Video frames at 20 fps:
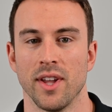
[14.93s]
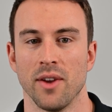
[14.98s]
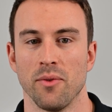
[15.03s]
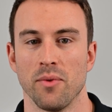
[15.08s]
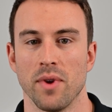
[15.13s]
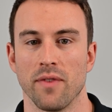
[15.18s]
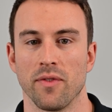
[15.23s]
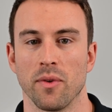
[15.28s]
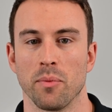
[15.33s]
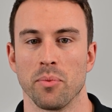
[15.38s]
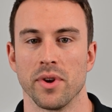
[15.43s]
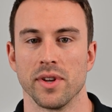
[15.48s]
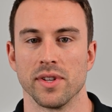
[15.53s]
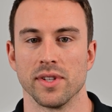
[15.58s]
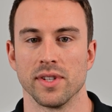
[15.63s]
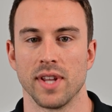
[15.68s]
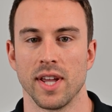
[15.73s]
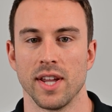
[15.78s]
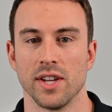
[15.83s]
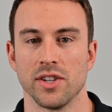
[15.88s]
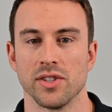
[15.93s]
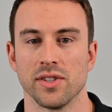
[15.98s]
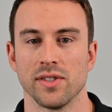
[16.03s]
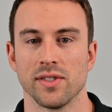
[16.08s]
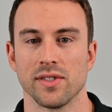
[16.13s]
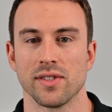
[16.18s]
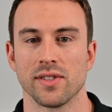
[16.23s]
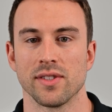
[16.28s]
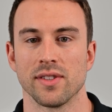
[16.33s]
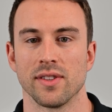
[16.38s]
We offer
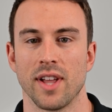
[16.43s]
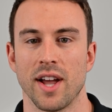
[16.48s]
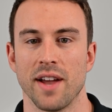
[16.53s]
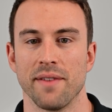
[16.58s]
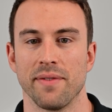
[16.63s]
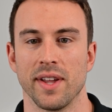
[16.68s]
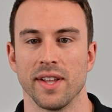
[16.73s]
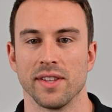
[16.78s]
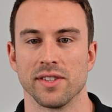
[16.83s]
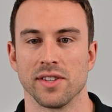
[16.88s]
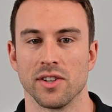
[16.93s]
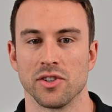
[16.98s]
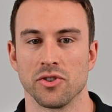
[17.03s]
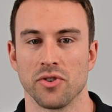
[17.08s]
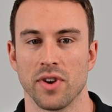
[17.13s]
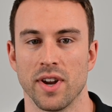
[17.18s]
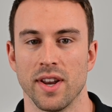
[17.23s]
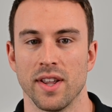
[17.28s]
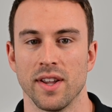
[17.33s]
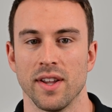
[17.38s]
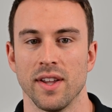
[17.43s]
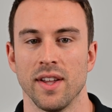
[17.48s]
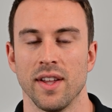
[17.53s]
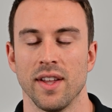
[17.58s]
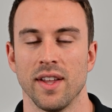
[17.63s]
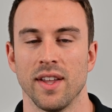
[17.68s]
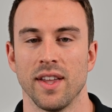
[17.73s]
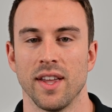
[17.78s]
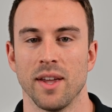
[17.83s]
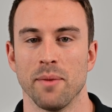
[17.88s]
presentations, live hands-on training,
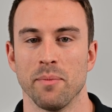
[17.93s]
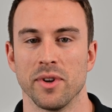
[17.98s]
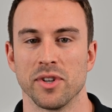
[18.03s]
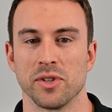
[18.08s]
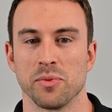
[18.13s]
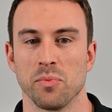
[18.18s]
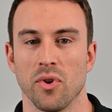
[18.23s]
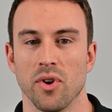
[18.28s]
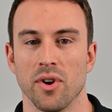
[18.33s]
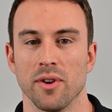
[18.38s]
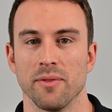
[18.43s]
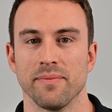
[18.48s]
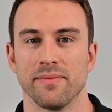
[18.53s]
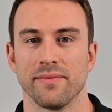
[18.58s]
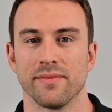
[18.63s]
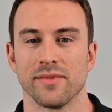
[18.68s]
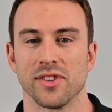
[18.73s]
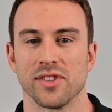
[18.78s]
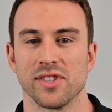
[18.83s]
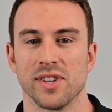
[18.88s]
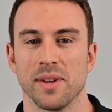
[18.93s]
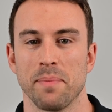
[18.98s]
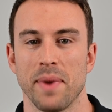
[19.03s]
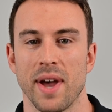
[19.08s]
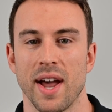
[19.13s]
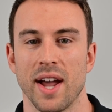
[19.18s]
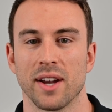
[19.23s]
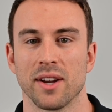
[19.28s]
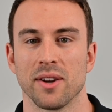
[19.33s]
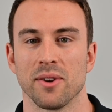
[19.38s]
and much more. So sit
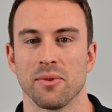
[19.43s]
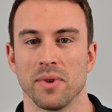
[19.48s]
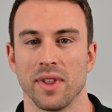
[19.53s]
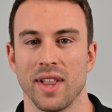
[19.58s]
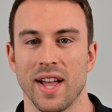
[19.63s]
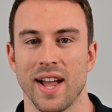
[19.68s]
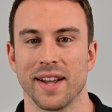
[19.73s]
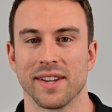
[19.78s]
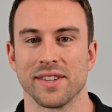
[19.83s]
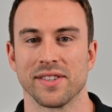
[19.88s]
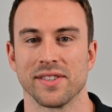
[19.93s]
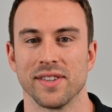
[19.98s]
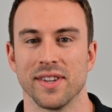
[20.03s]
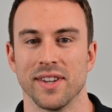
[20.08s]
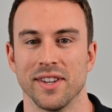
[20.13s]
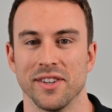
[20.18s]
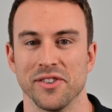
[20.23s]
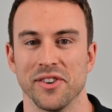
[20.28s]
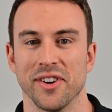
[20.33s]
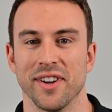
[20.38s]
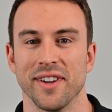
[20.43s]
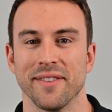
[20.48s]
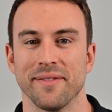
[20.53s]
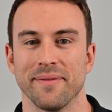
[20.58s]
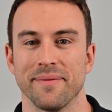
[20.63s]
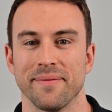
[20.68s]
back, relax, and enjoy.